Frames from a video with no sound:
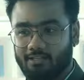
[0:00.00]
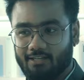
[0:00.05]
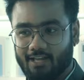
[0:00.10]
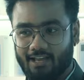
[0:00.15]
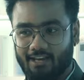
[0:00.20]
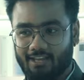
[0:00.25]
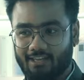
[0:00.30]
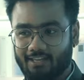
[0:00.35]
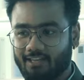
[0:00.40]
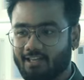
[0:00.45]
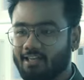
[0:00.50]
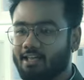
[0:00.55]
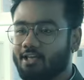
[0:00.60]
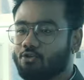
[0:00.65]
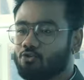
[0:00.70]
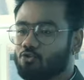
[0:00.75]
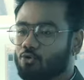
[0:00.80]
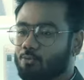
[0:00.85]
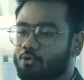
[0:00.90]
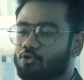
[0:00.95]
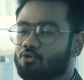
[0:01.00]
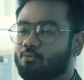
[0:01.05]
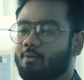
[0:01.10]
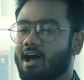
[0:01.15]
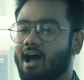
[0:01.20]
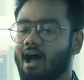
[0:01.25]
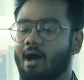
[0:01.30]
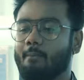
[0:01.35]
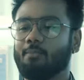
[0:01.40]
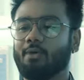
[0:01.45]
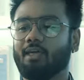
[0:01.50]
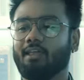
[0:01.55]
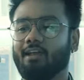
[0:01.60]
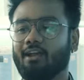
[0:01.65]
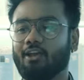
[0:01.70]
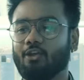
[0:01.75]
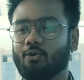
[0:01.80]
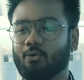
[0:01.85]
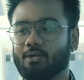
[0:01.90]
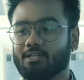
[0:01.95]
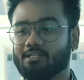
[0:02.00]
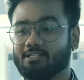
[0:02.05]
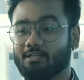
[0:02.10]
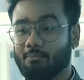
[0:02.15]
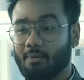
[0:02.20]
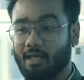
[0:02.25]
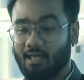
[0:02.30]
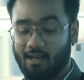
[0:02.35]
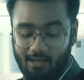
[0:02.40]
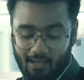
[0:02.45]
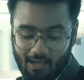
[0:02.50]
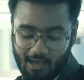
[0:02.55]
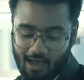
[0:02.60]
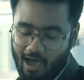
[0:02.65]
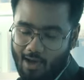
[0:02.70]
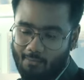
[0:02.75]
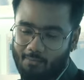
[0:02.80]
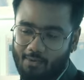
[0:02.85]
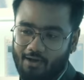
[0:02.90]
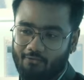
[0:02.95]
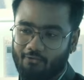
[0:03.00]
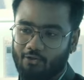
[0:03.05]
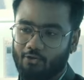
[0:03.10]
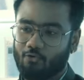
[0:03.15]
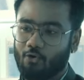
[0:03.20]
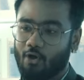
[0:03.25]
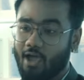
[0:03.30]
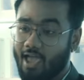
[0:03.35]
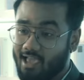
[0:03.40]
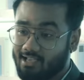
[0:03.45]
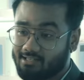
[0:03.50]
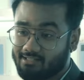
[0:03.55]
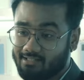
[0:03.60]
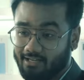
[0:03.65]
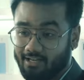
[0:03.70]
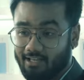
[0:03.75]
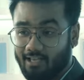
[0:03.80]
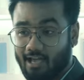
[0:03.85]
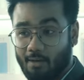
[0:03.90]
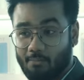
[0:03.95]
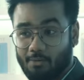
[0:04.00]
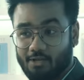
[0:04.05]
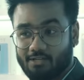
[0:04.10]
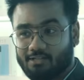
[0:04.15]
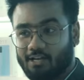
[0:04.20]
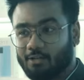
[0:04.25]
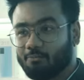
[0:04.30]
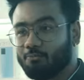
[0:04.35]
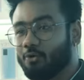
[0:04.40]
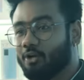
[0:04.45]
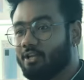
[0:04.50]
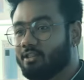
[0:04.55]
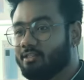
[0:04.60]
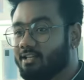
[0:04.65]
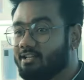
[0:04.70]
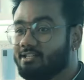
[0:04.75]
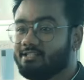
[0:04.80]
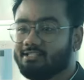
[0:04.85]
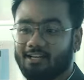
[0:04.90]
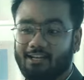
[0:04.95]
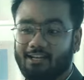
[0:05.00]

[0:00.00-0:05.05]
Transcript: put it on charge using the inbox 80 watt flash charge and USB cable. I bet your